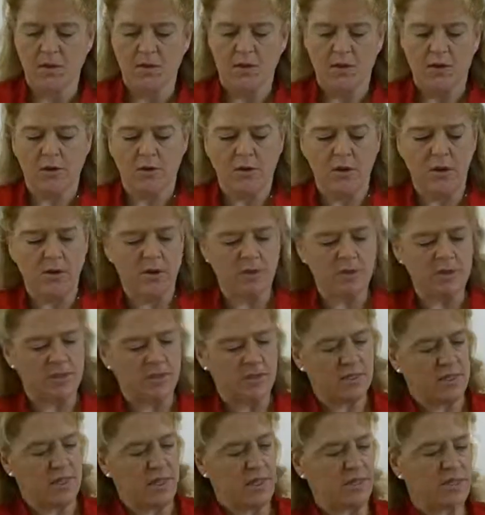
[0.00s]
you'll
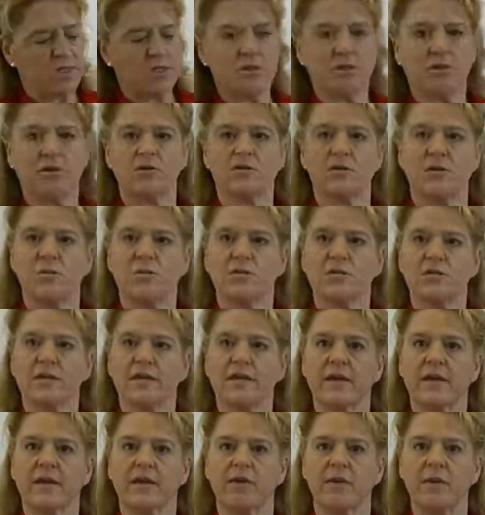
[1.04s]
notice it just looks almost
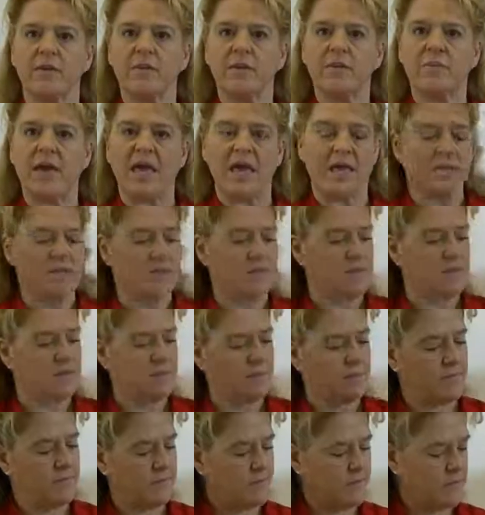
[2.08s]
like a creamy paste.
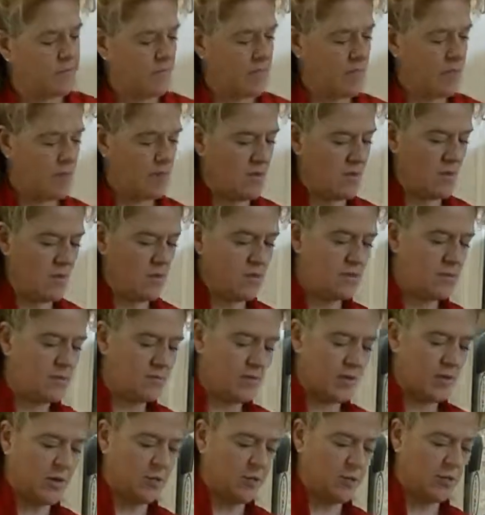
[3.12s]
So
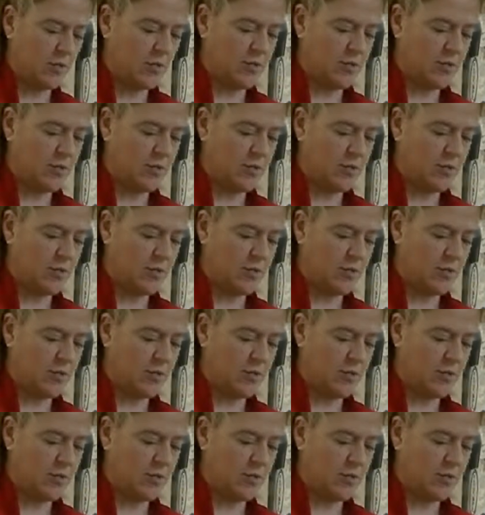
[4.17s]
go ahead and pull